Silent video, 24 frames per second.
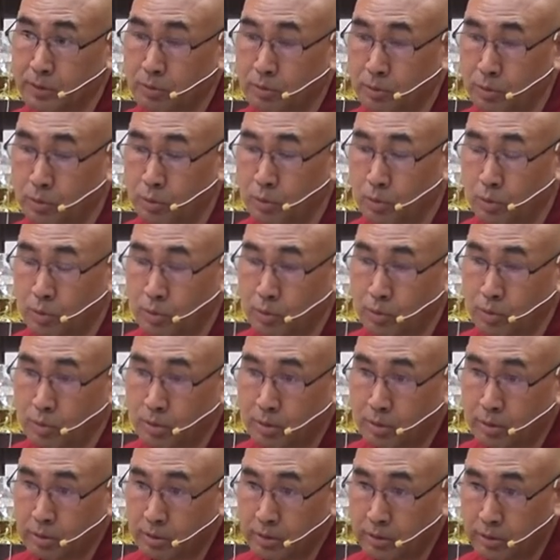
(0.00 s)
Oh,
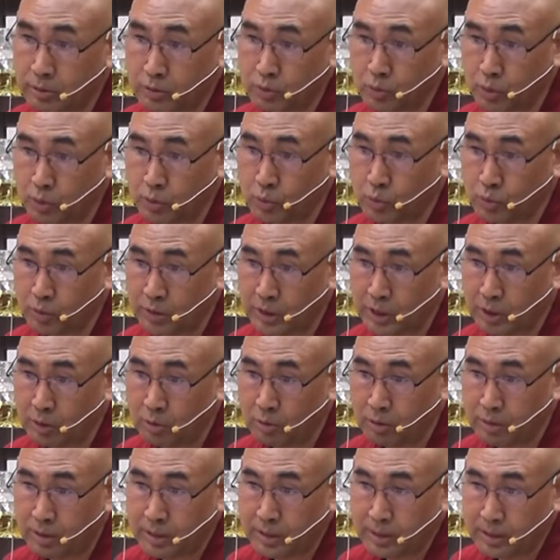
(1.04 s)
it's no good
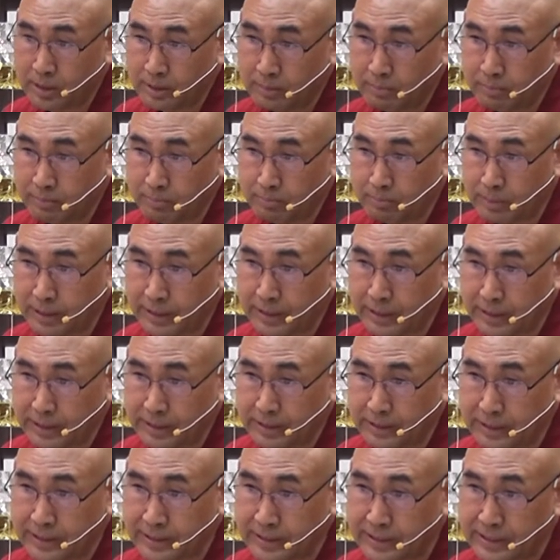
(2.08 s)
now. My
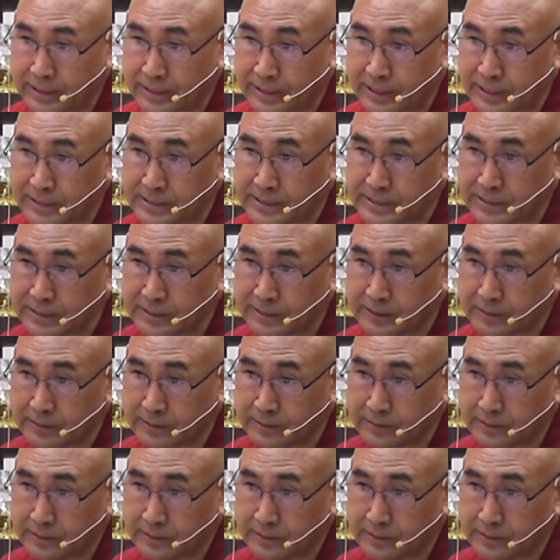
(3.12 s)
anger is arising.